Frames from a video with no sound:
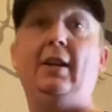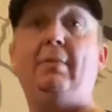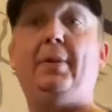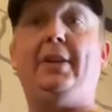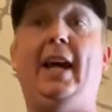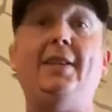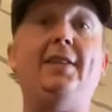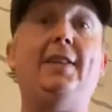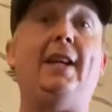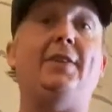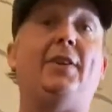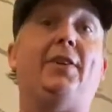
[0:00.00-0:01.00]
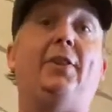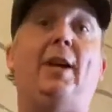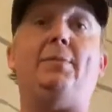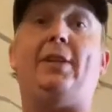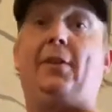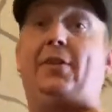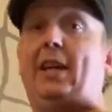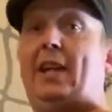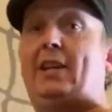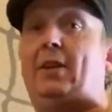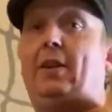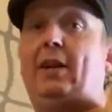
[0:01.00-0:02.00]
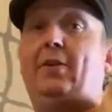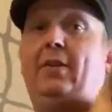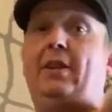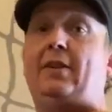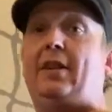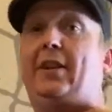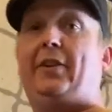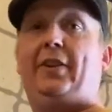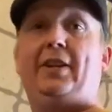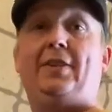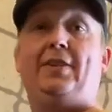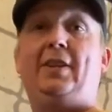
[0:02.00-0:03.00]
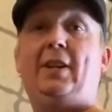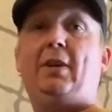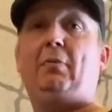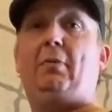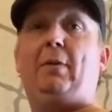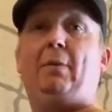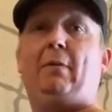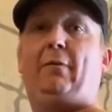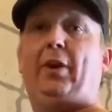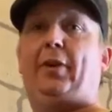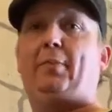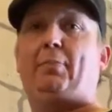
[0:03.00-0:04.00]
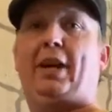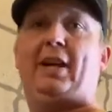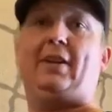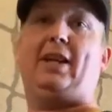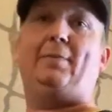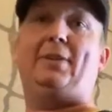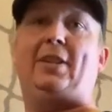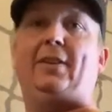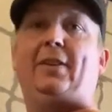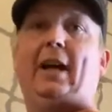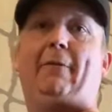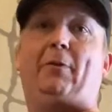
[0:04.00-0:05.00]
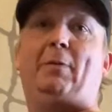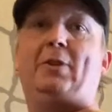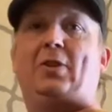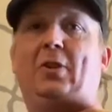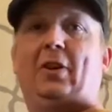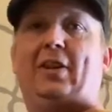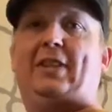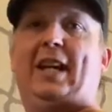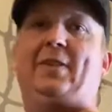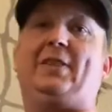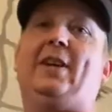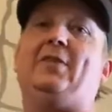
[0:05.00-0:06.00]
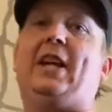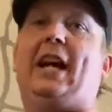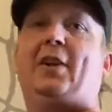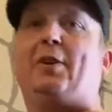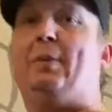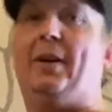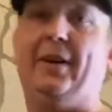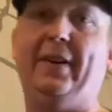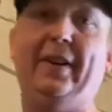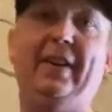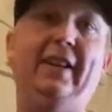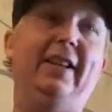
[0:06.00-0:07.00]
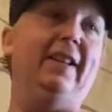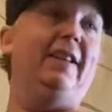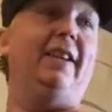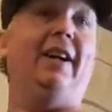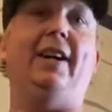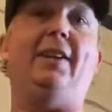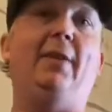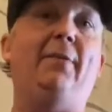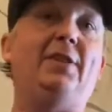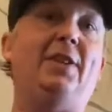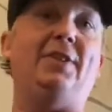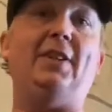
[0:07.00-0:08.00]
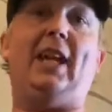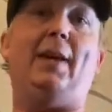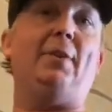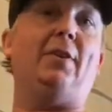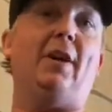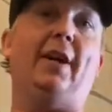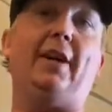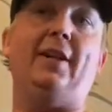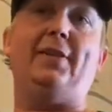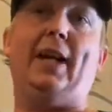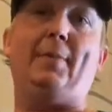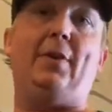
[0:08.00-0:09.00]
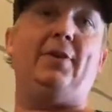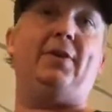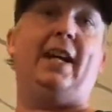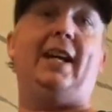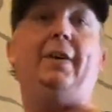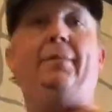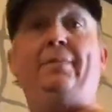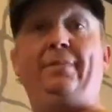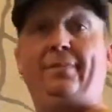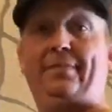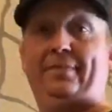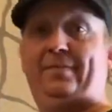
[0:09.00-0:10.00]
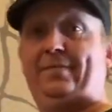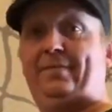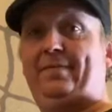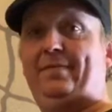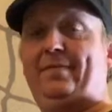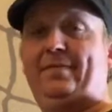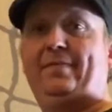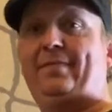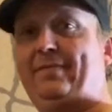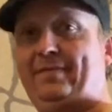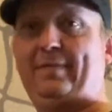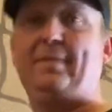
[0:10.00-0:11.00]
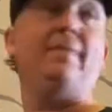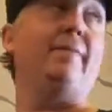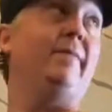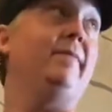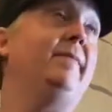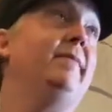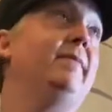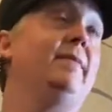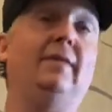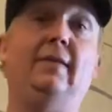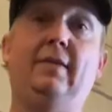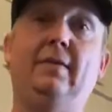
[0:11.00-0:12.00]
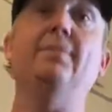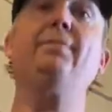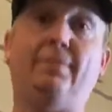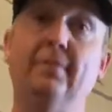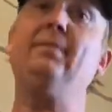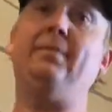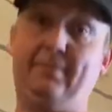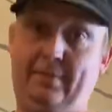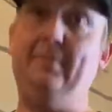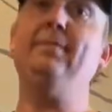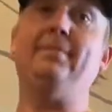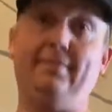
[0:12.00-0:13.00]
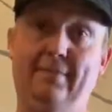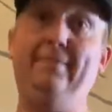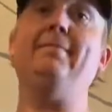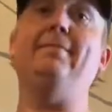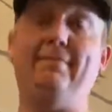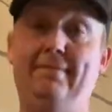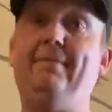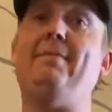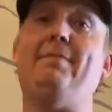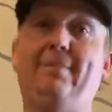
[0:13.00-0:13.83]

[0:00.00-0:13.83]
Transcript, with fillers: But that's it. That's our claim sale. Thank you, Henry and Nicholas. Thank Phil, and Brandon coming to you live from historic downtown Yakima. Uh, come visit us at Game and Grog anytime you're in town. After the summer, though, because it's like 100 degrees here and it sucks.